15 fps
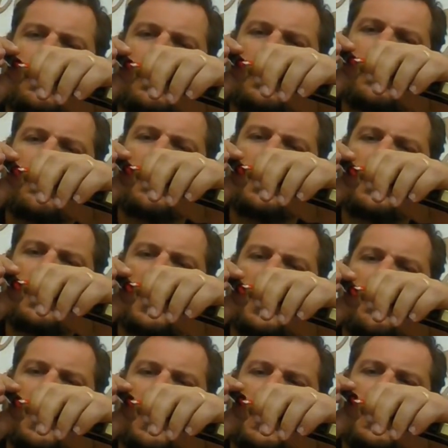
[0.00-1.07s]
Obviously try and
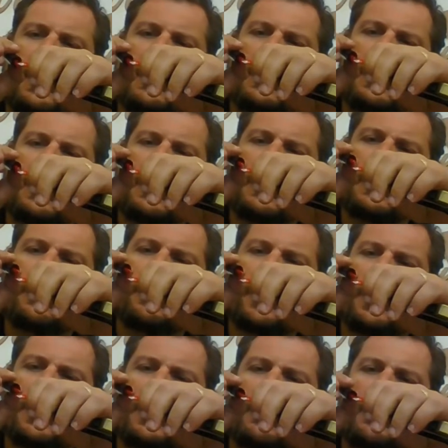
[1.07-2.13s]
make it as neat as
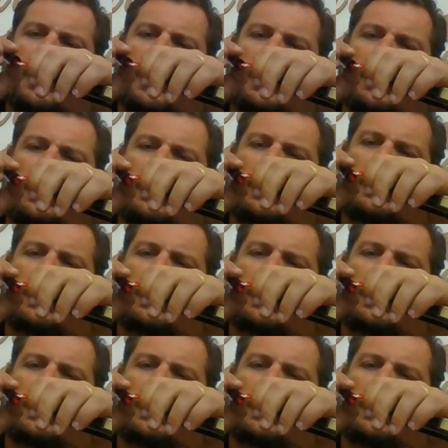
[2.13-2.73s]
possible.